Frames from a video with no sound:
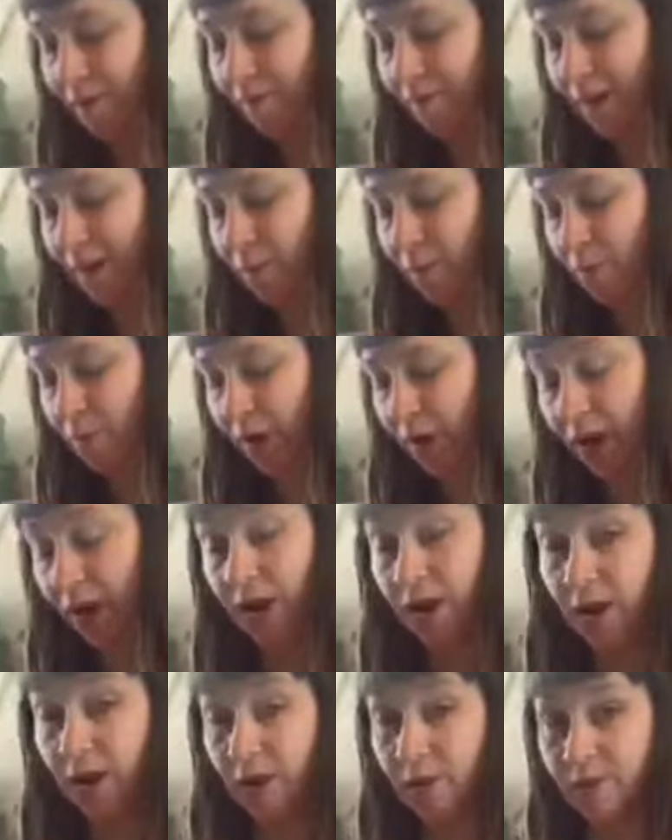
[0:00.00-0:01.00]
fabric,
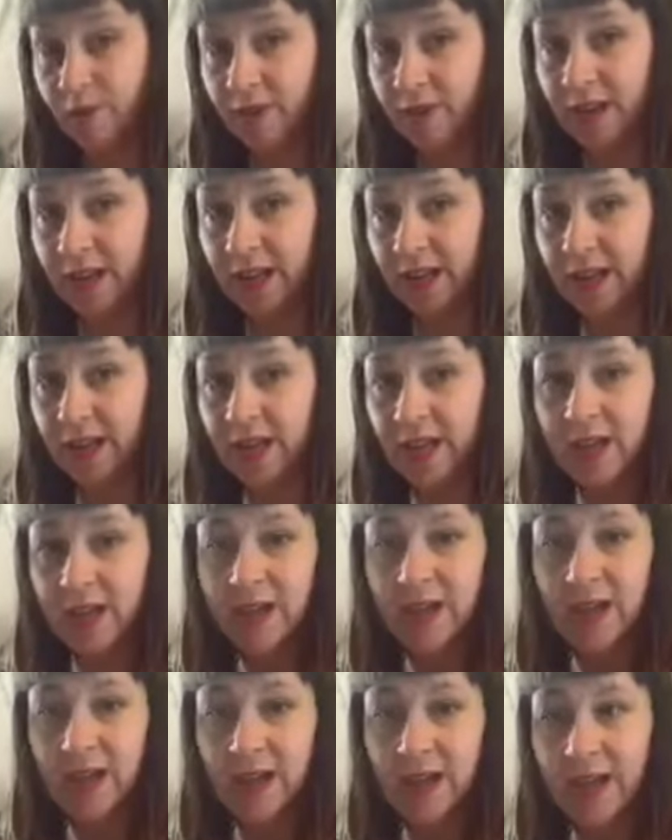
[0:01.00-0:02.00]
hopefully.
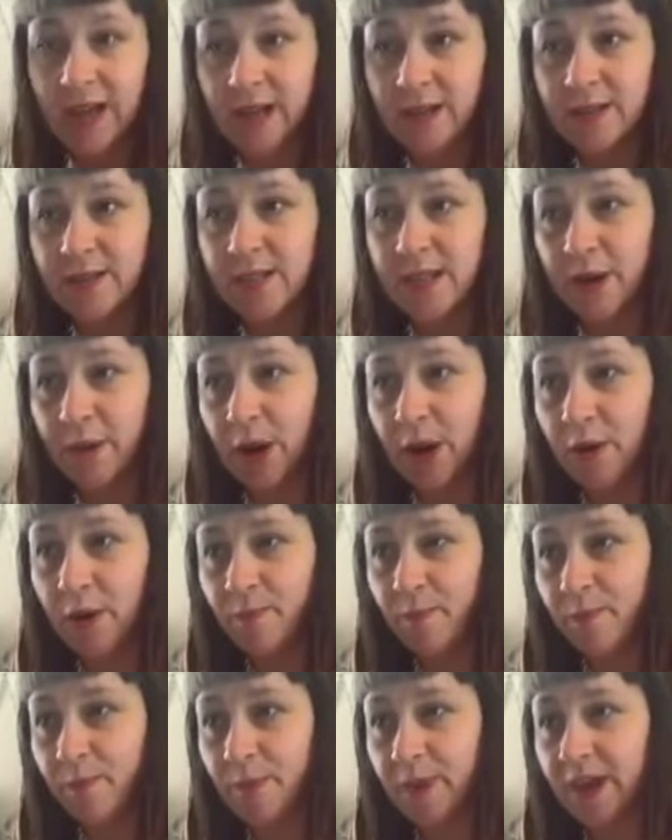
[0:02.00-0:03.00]
So
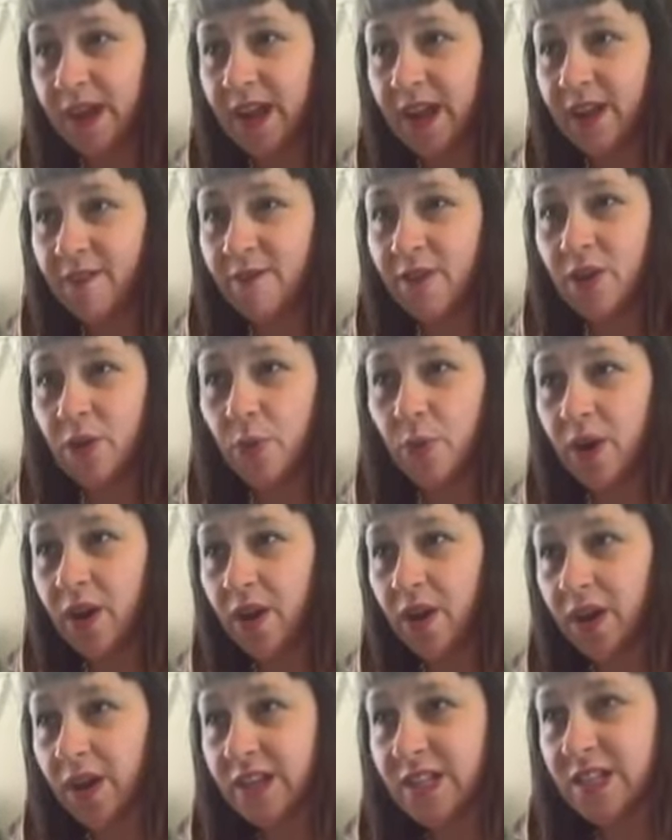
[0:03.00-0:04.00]
if you are
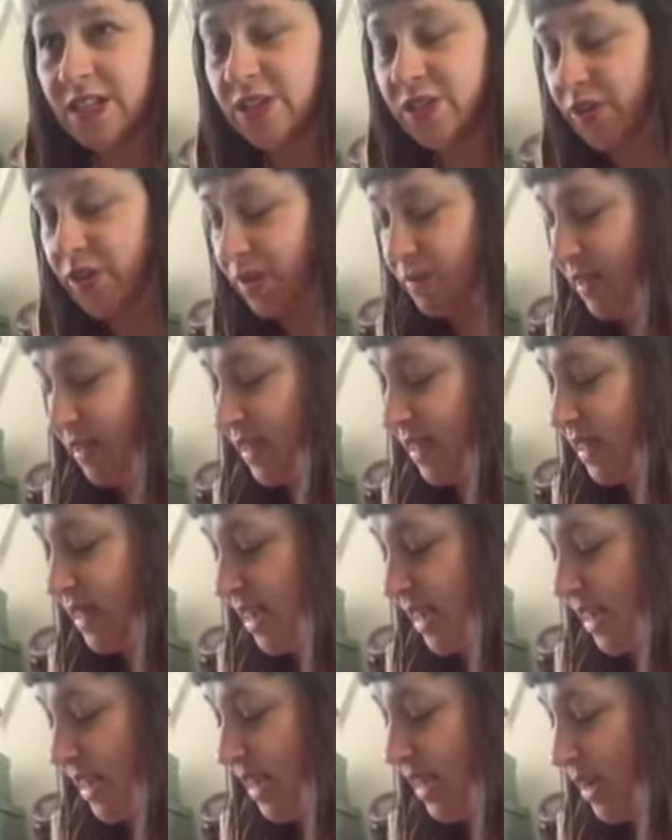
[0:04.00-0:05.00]
going to join me
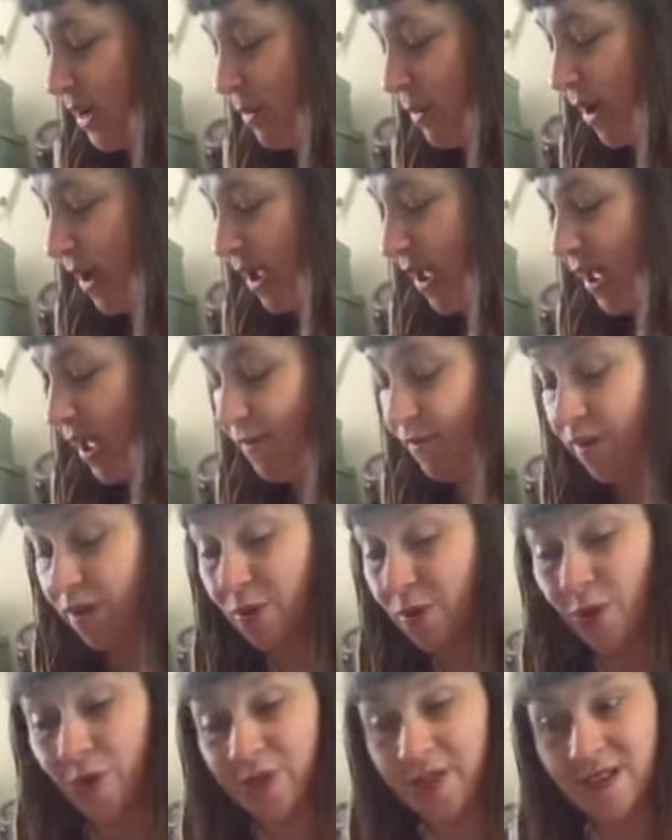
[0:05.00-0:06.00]
today, you have your
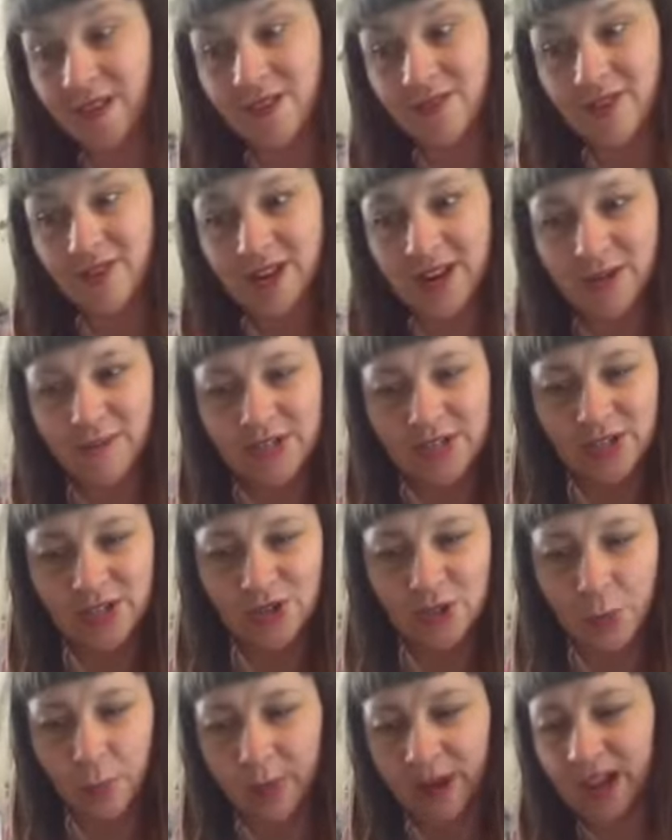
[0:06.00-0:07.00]
things ready, which is
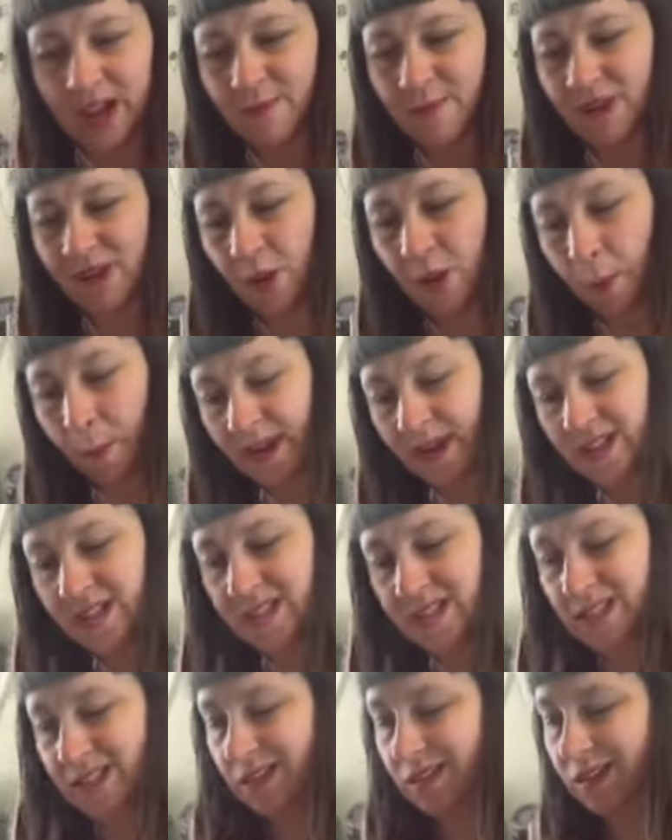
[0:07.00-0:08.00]
your paper, your
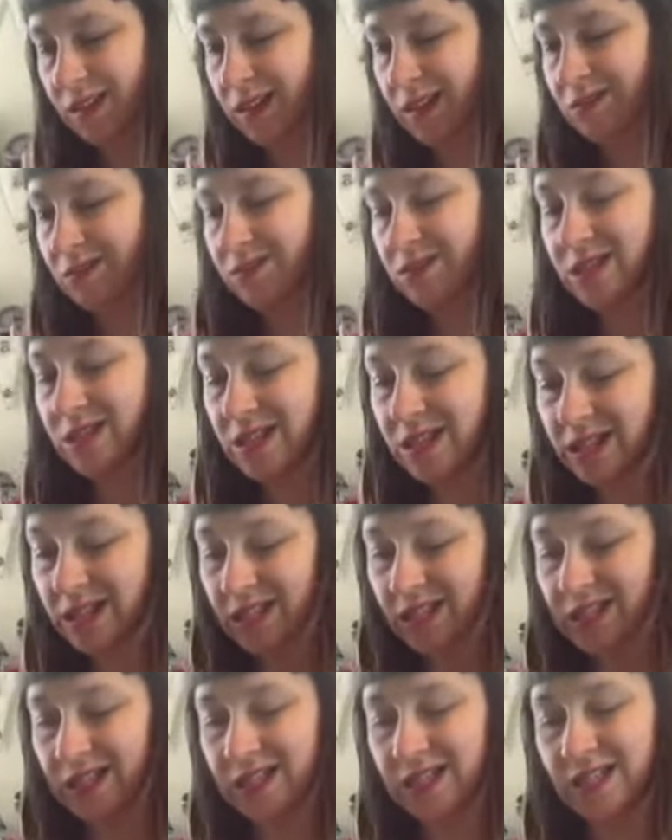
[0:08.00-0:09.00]
pencil, your
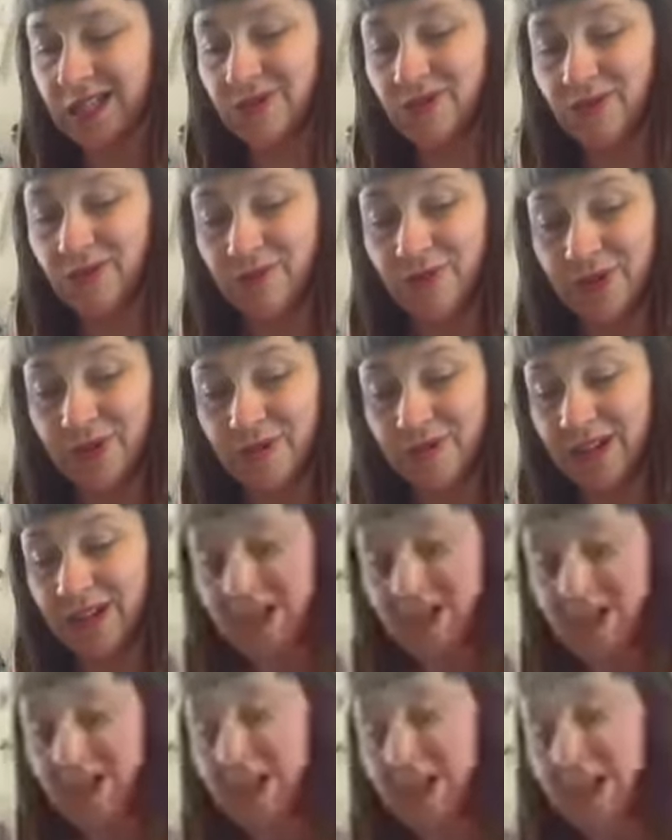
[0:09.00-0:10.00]
scissors, your ruler,
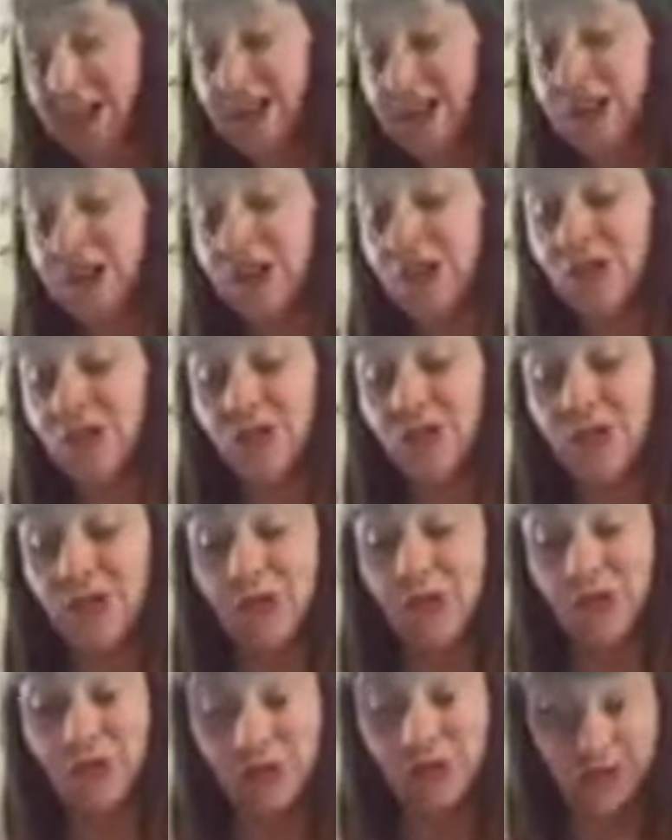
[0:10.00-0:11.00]

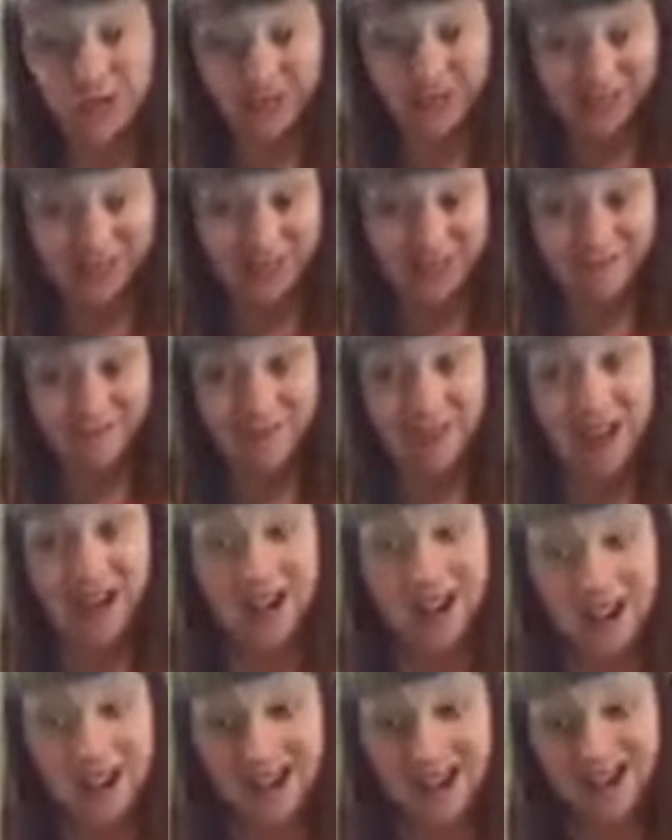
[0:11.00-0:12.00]
your
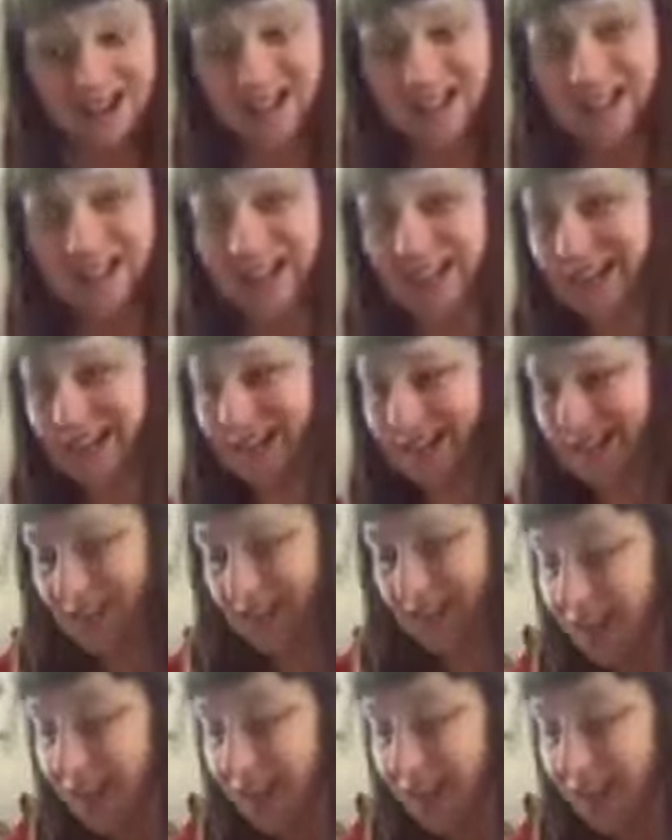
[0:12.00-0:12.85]
card, and